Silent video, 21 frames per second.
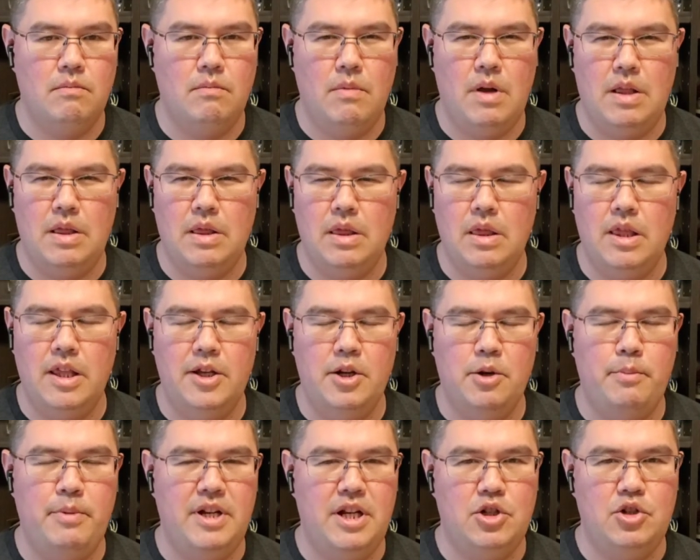a little
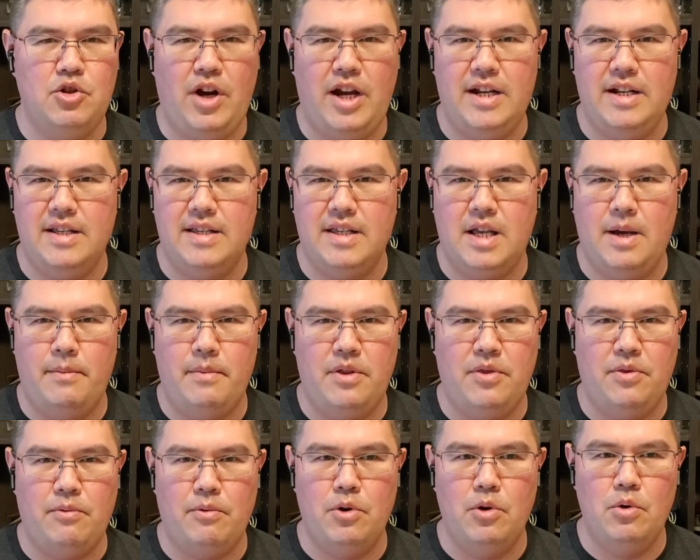bit of dryness coming
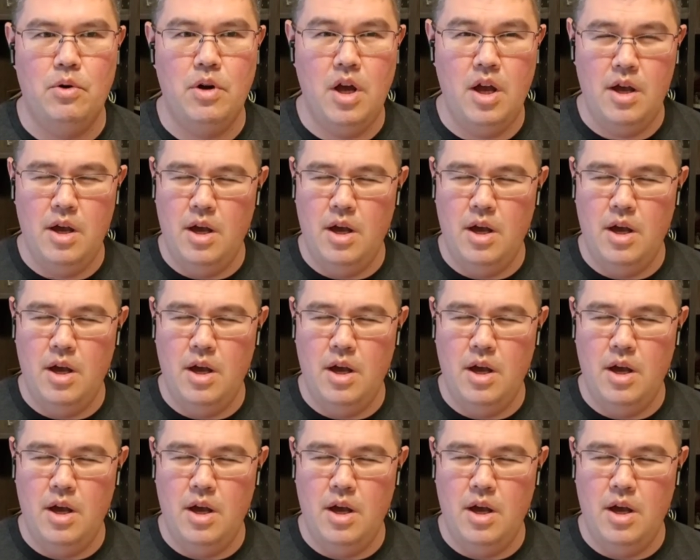through,